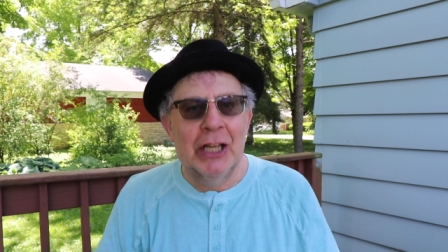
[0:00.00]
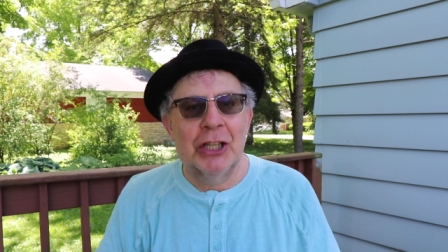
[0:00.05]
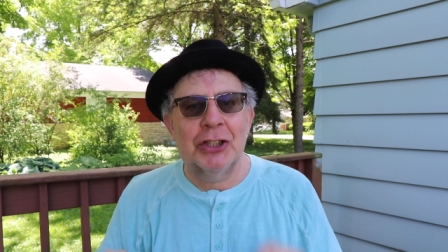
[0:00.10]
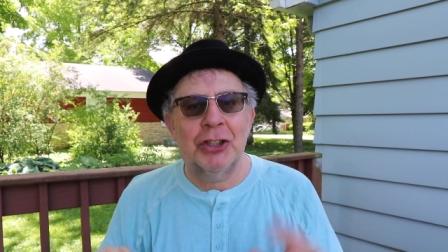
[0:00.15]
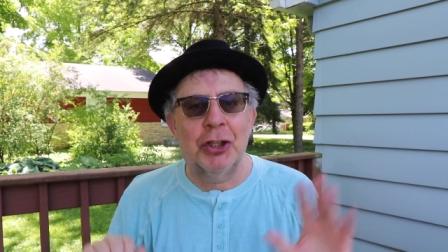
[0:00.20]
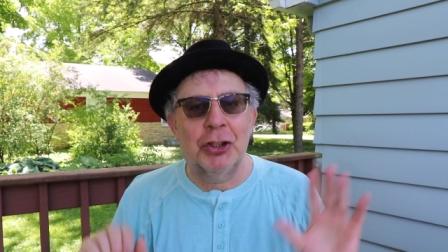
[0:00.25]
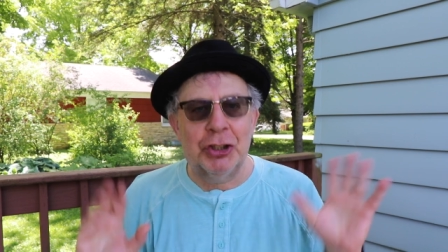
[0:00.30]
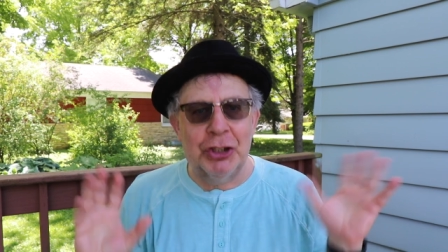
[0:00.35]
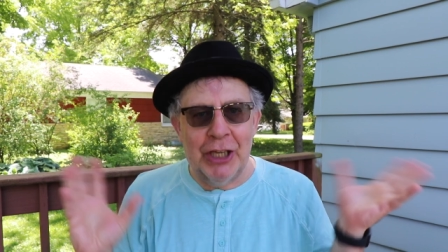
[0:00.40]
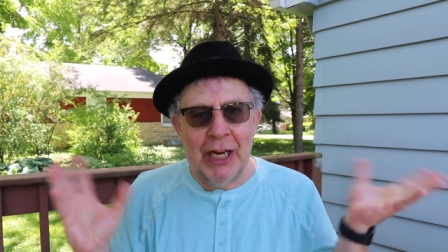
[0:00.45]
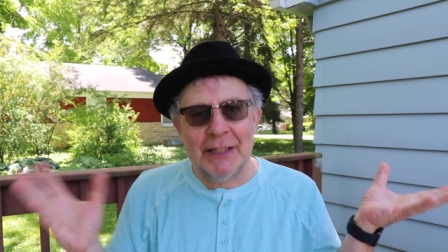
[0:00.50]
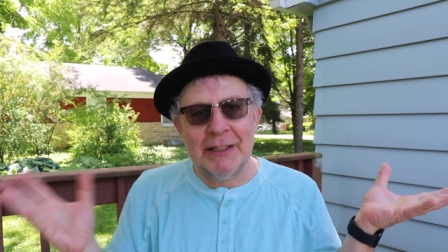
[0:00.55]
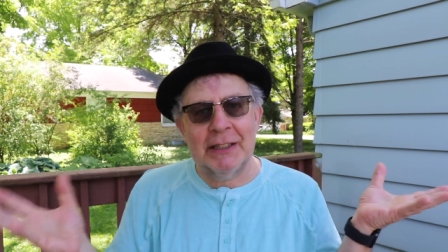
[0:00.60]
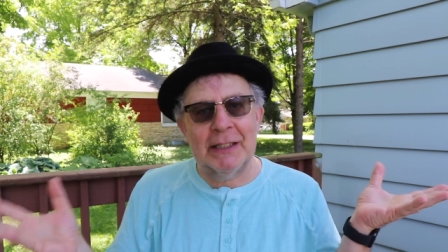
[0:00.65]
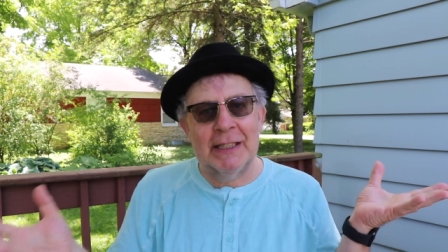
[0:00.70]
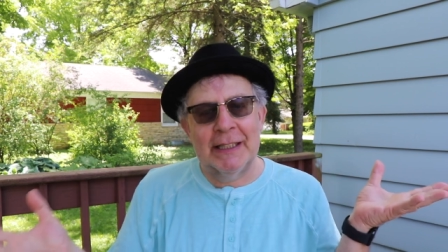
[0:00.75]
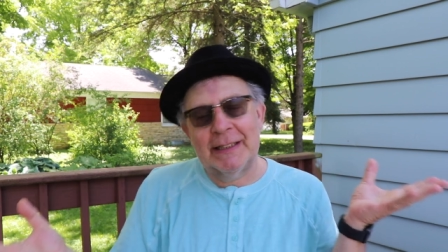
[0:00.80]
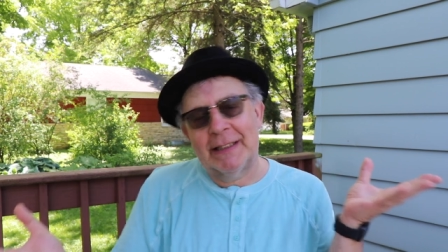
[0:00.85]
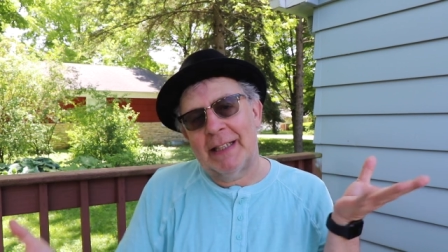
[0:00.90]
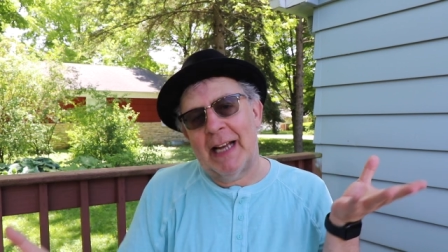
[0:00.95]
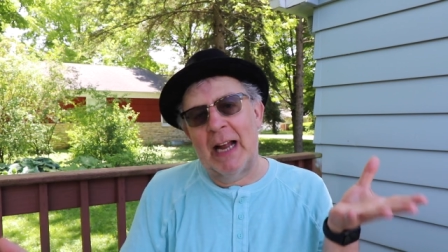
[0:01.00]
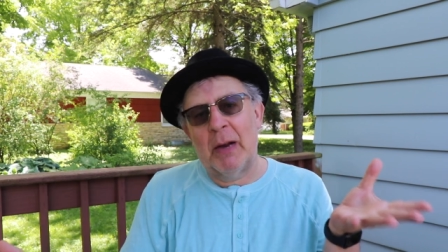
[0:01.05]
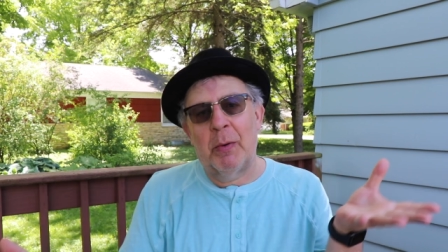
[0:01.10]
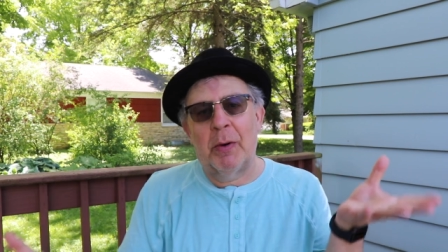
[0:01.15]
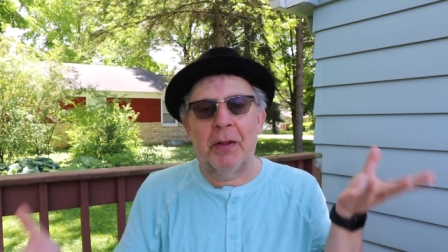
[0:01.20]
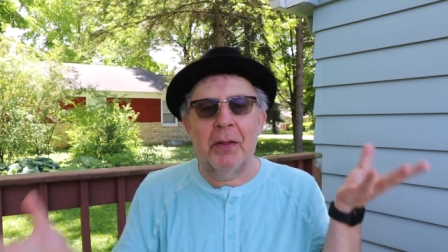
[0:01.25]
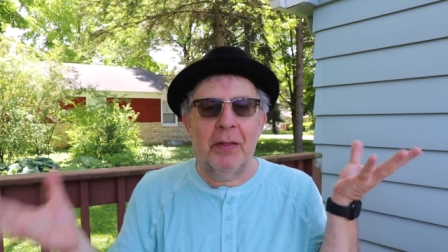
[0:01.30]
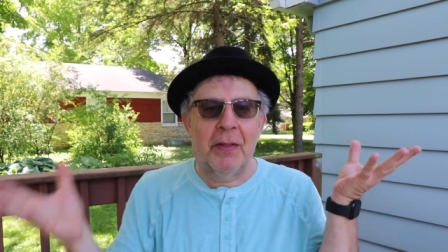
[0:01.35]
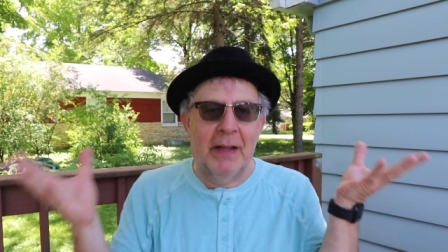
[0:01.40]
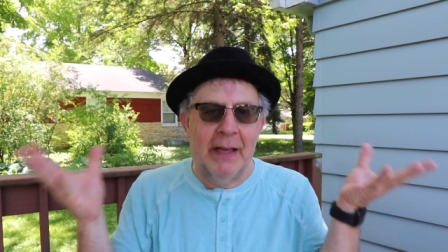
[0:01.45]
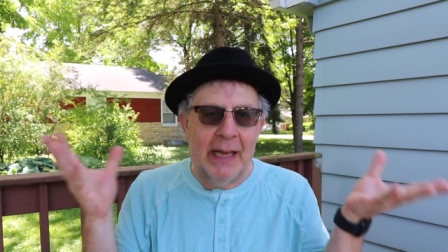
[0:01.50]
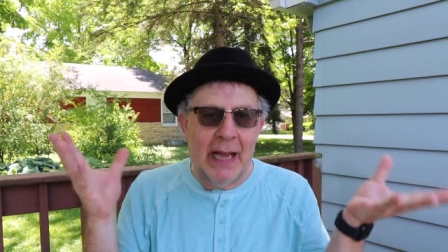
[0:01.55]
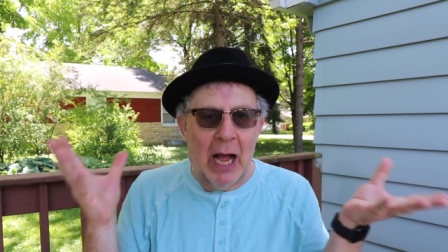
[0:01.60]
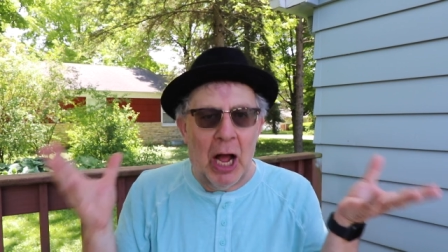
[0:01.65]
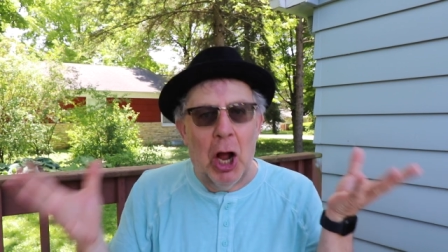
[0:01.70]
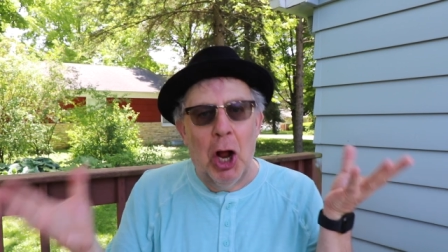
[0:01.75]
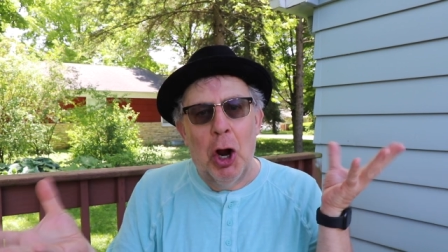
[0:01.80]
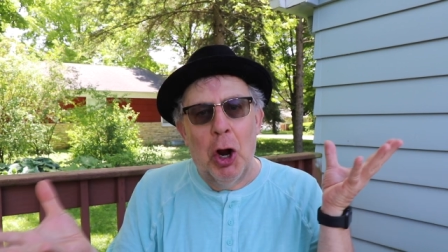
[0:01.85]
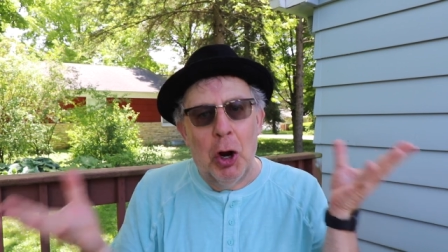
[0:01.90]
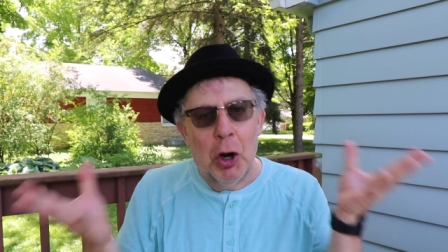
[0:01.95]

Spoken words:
So she has to decide whether the